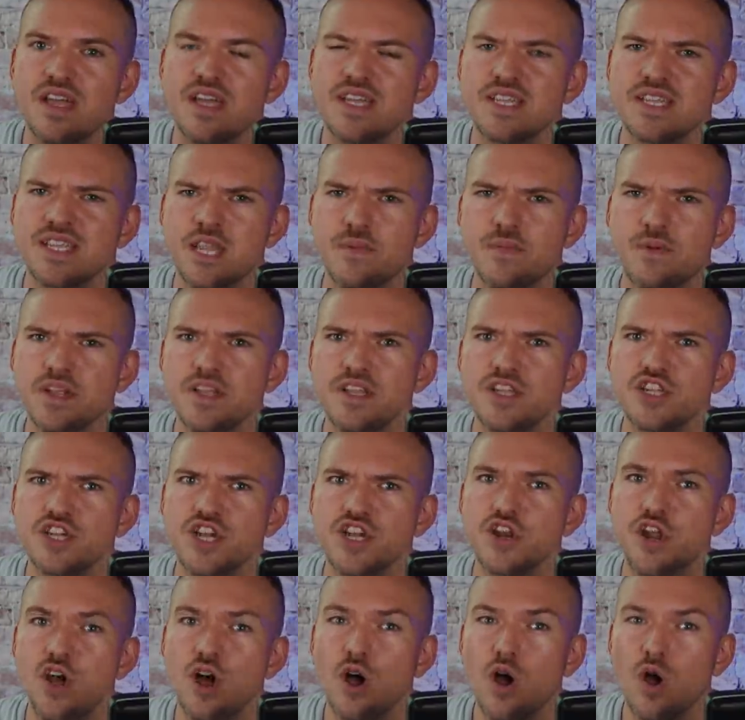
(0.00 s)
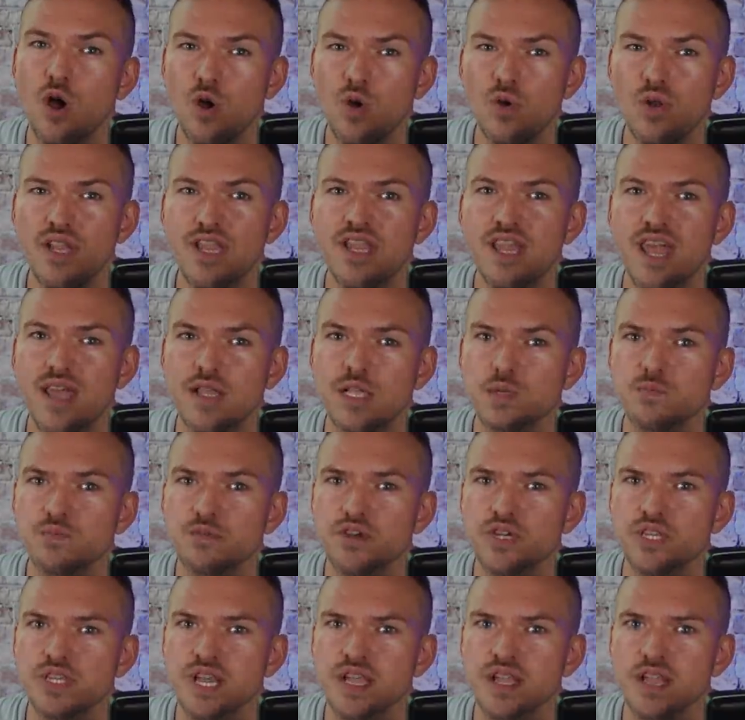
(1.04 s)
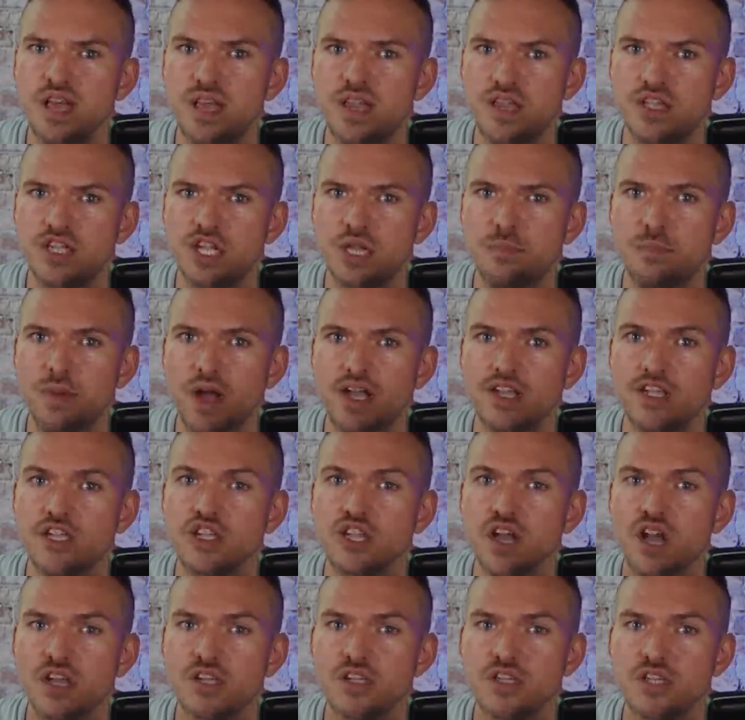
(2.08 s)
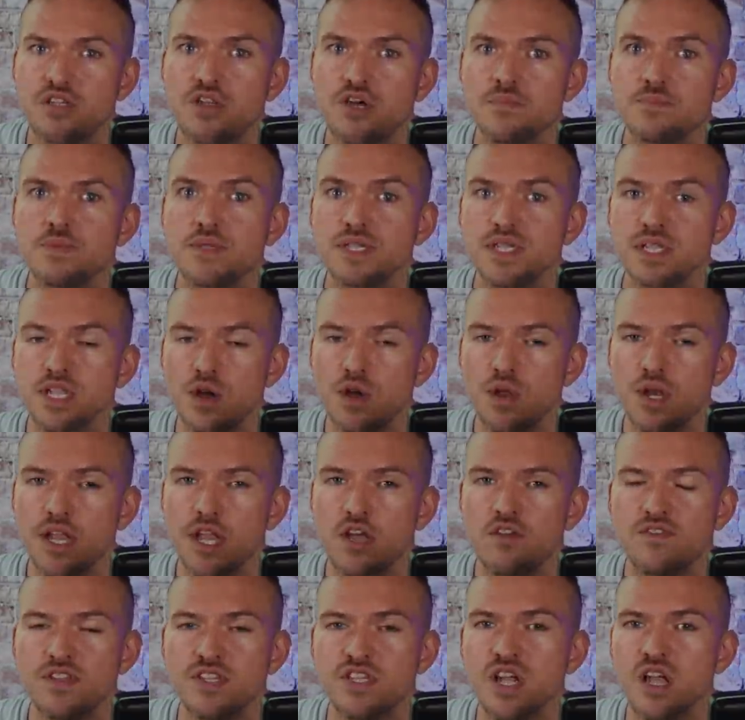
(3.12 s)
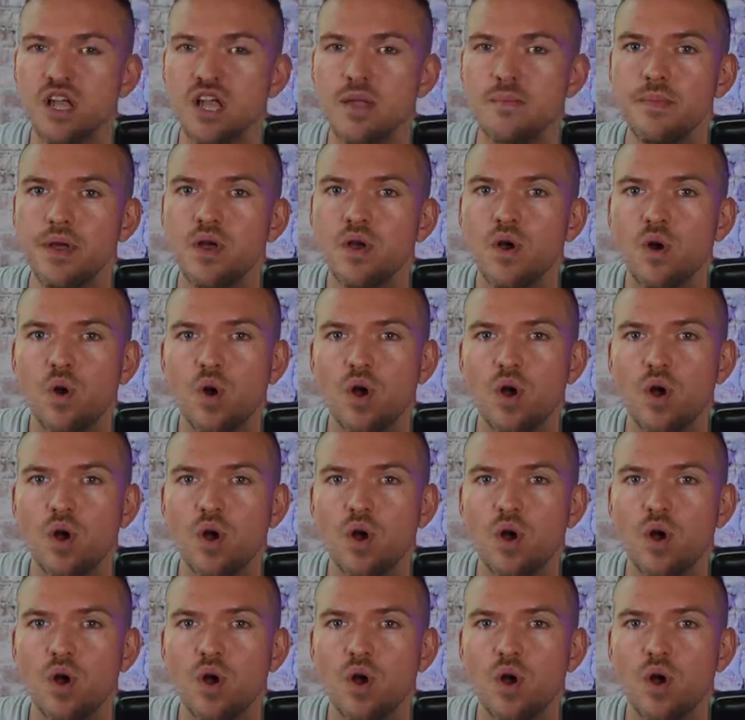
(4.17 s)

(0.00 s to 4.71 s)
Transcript: Typically, she can only gain Spirit Tail energy by charging up slowly over time